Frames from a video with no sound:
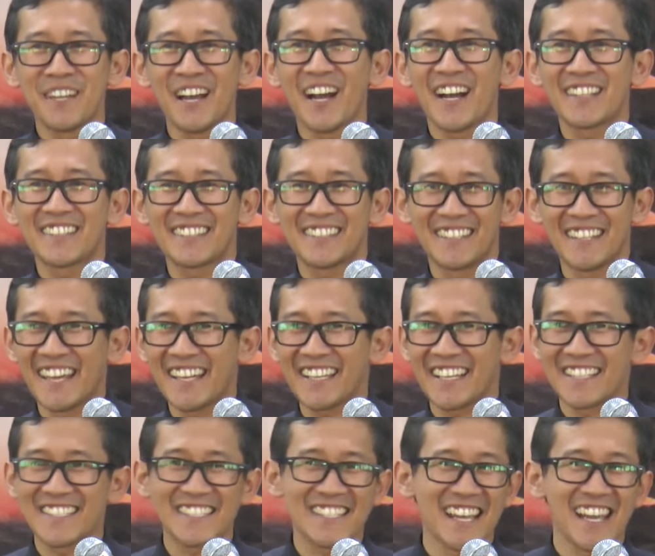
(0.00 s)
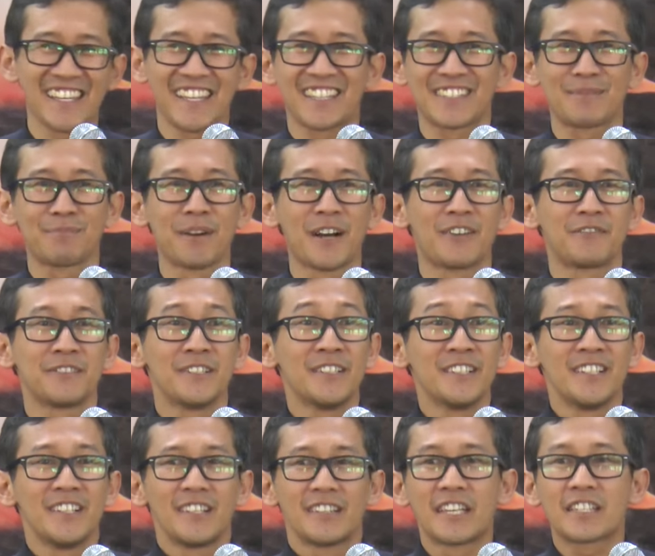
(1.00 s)
not like a science buff.
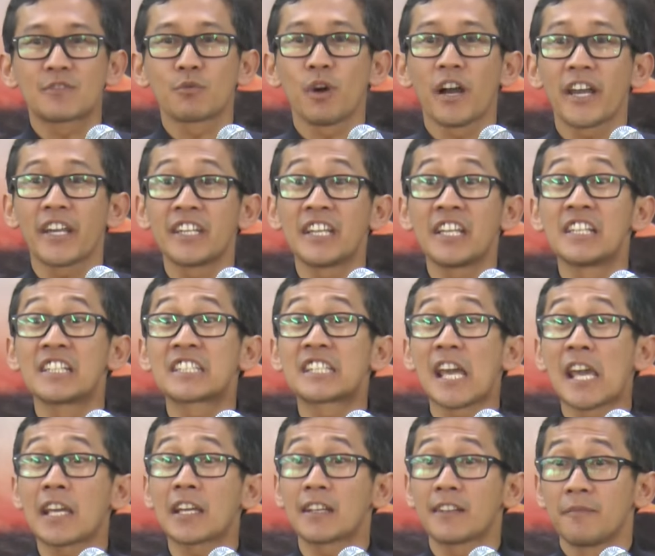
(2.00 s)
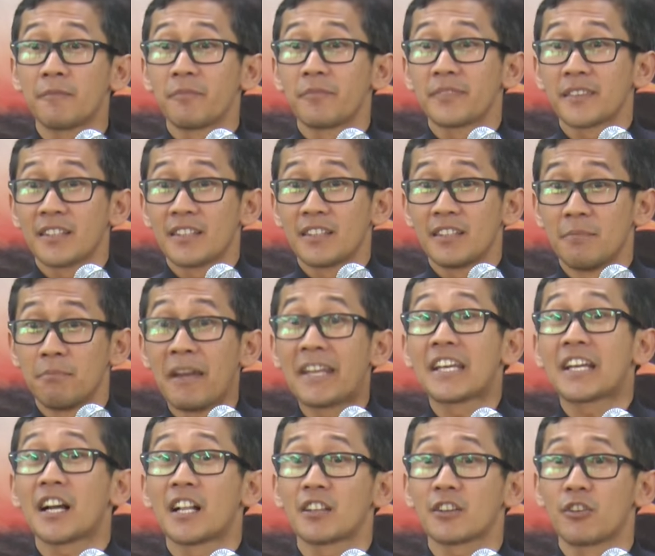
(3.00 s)
That's why I didn't take
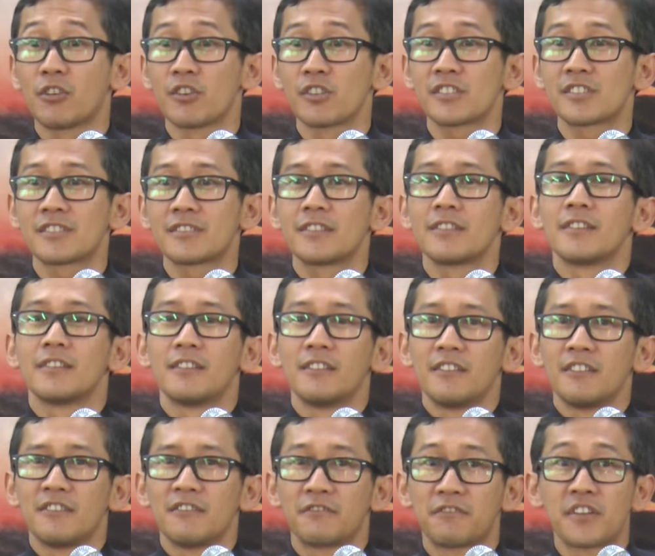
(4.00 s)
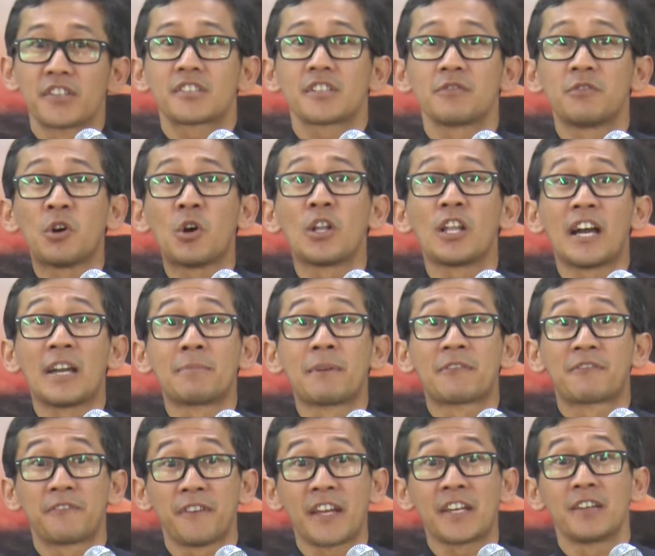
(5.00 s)
medical course. First of all, I'm
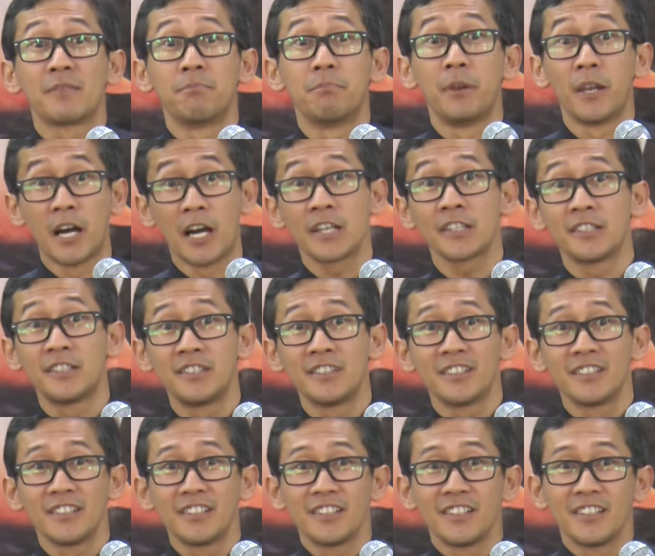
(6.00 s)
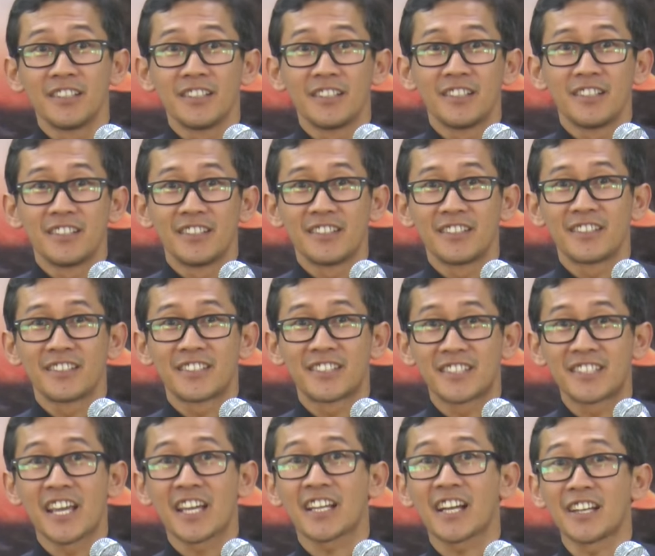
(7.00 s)
afraid of blood.
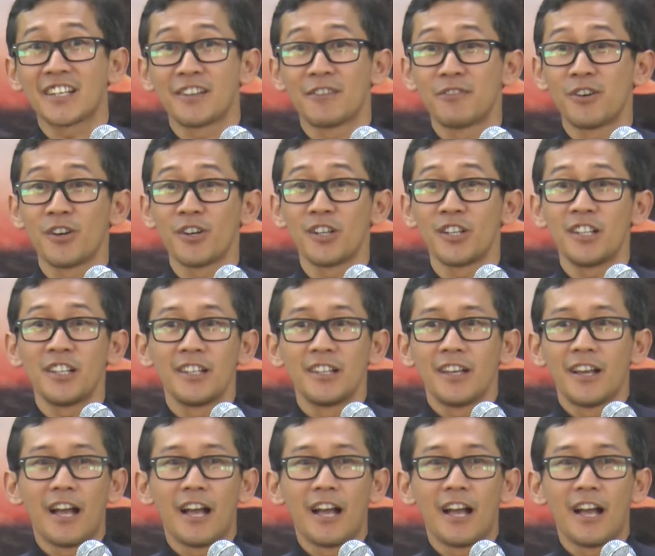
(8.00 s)
Second of all,